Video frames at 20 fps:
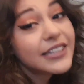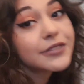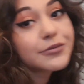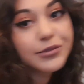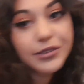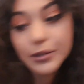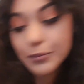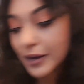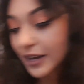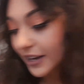
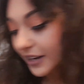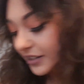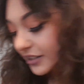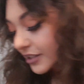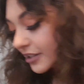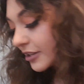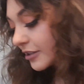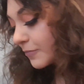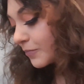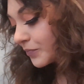really bad.
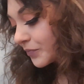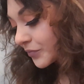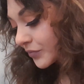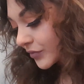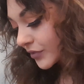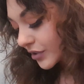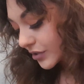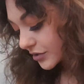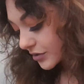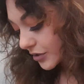
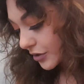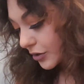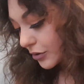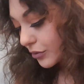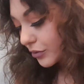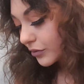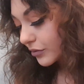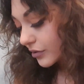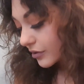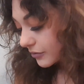
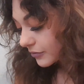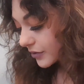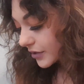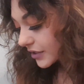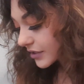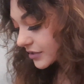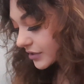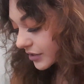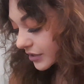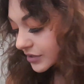So
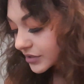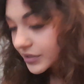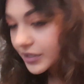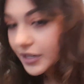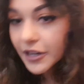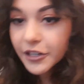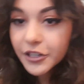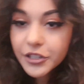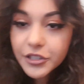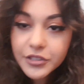it's easy
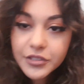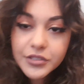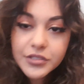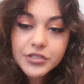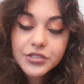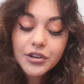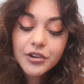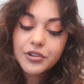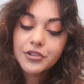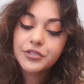how you're going to
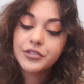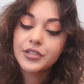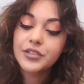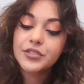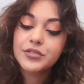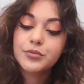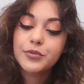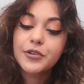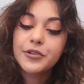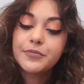start on
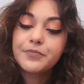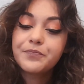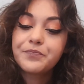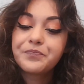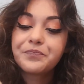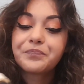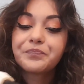this one.